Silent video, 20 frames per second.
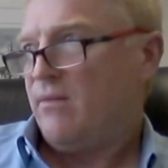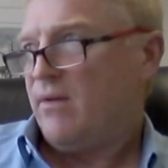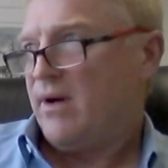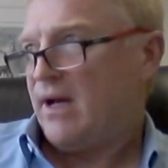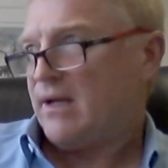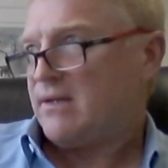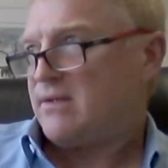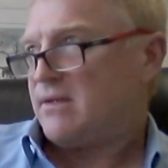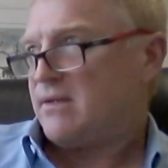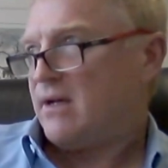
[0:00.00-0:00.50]

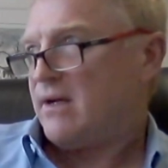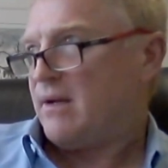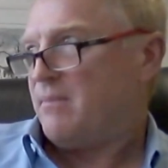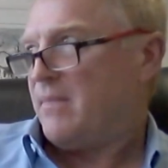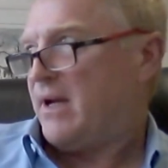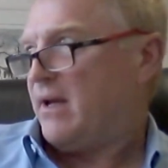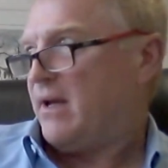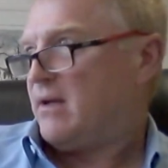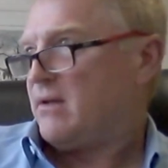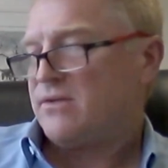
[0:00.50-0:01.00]
When I started
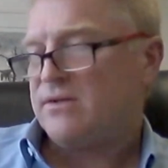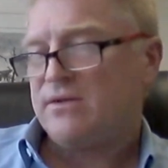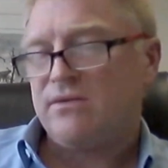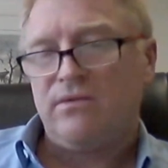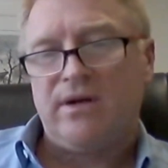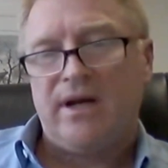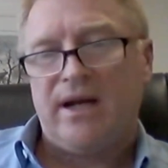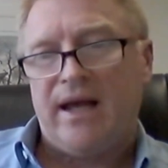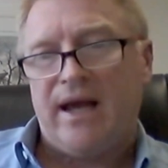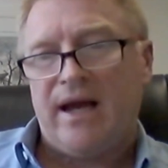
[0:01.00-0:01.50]
medical
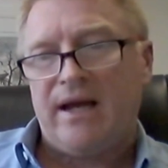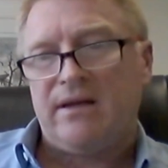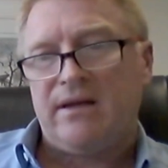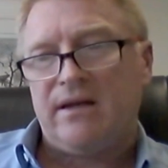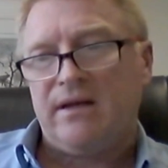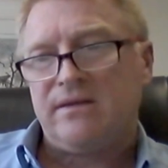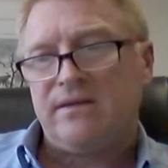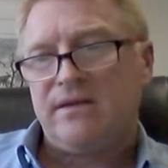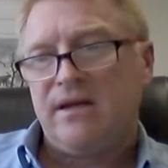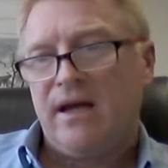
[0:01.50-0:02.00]
school in the
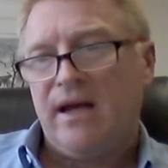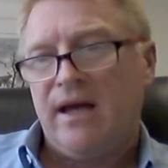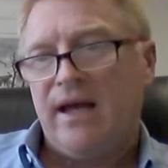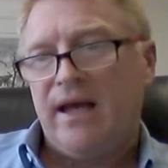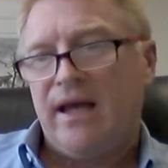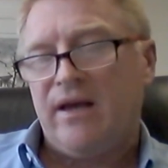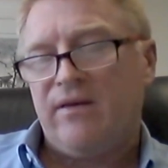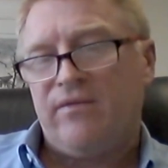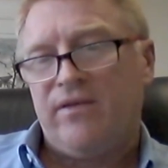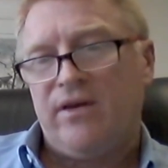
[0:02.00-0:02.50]
eighties,
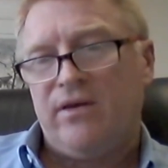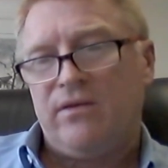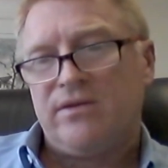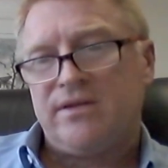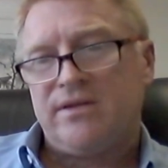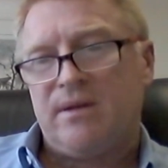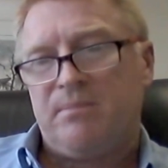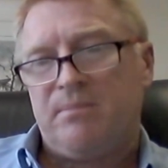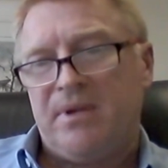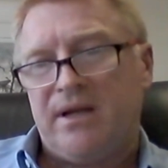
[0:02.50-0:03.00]
if you
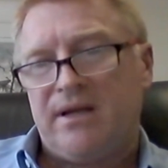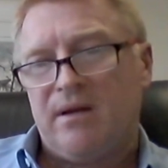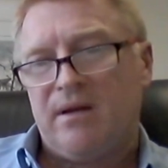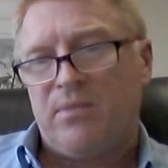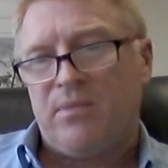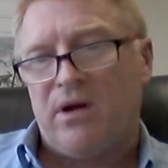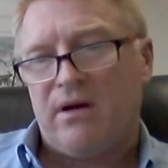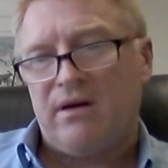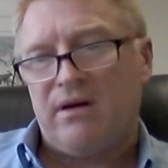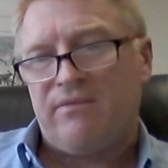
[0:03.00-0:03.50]
used a beta
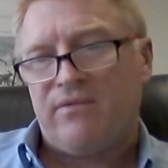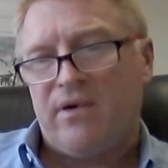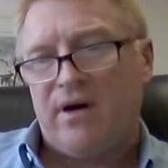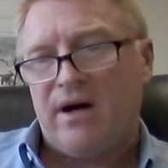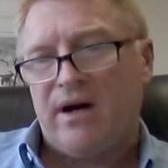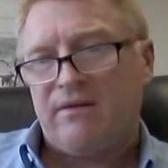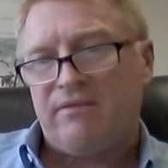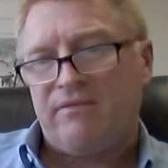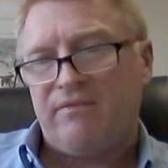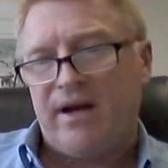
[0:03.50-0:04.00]
blocker
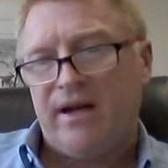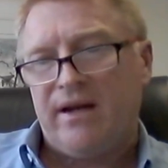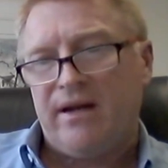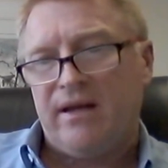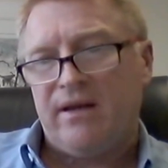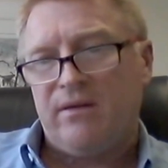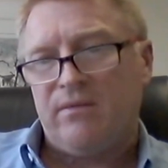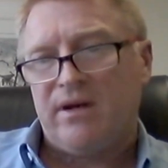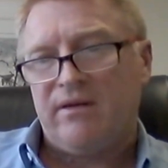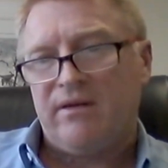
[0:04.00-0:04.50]
for heart
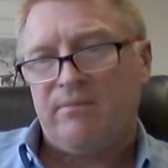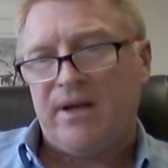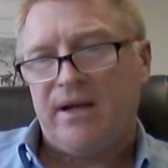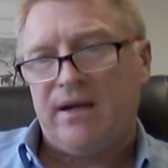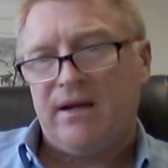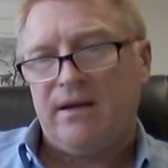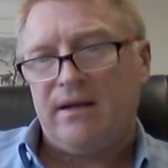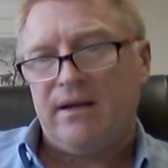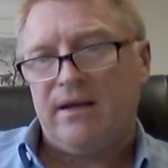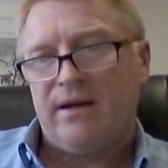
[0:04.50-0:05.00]
failure, you would have
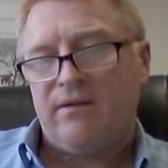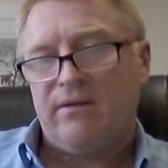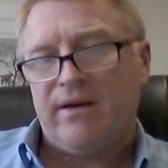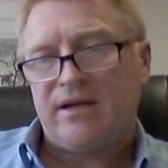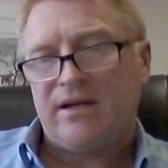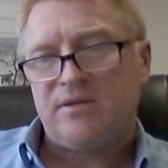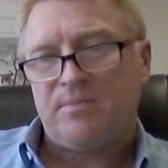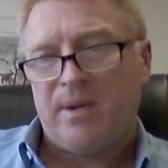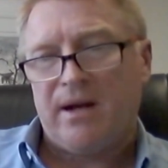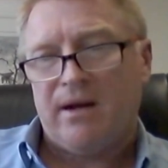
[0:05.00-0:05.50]
been, you know,
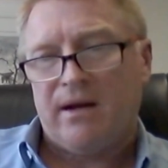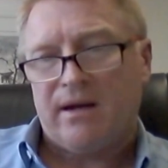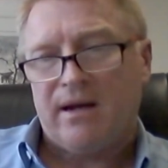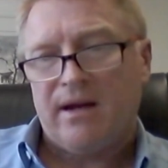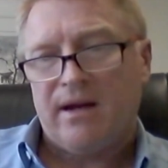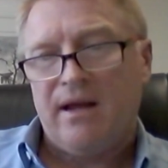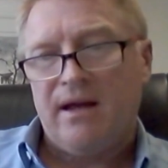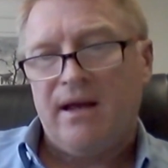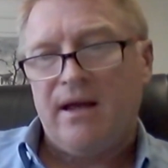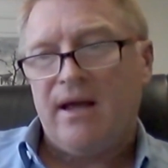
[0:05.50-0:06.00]
expelled.